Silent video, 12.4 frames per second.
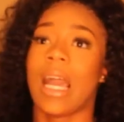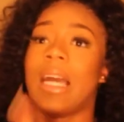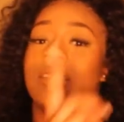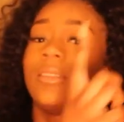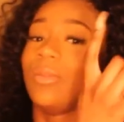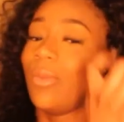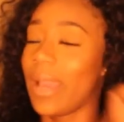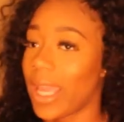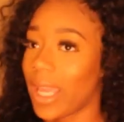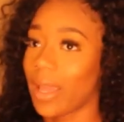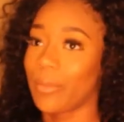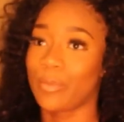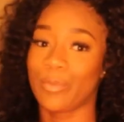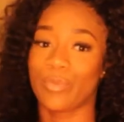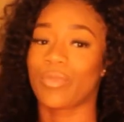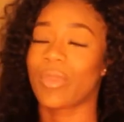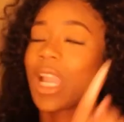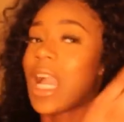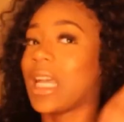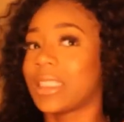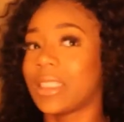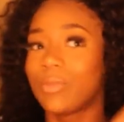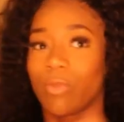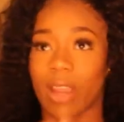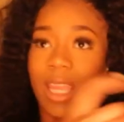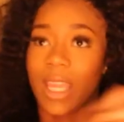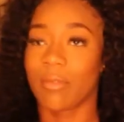I just wet it I spray